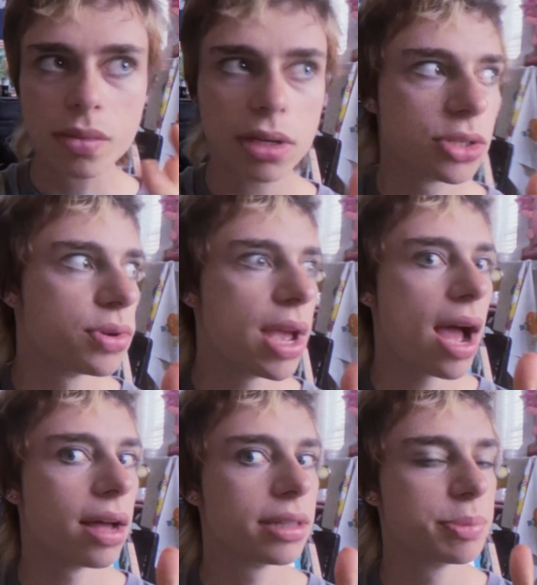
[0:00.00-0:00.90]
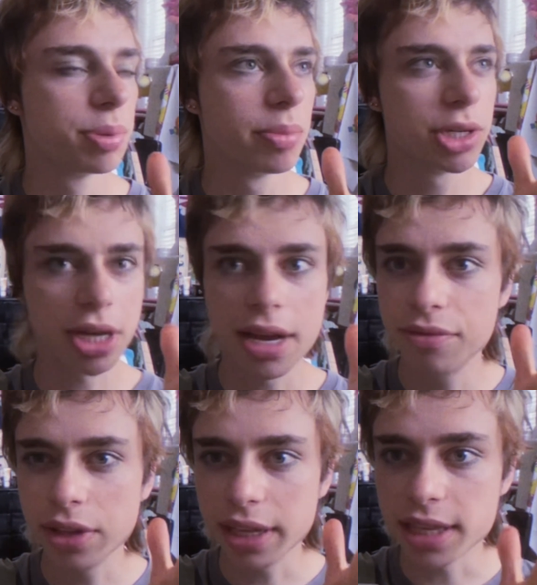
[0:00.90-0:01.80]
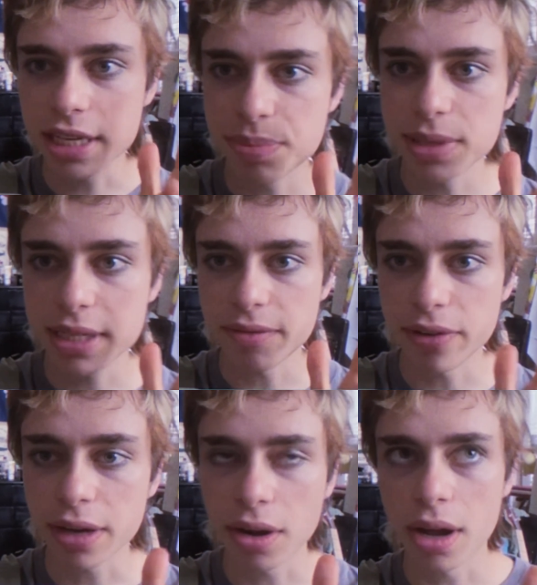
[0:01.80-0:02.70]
So yeah, that's pretty much it for like this specific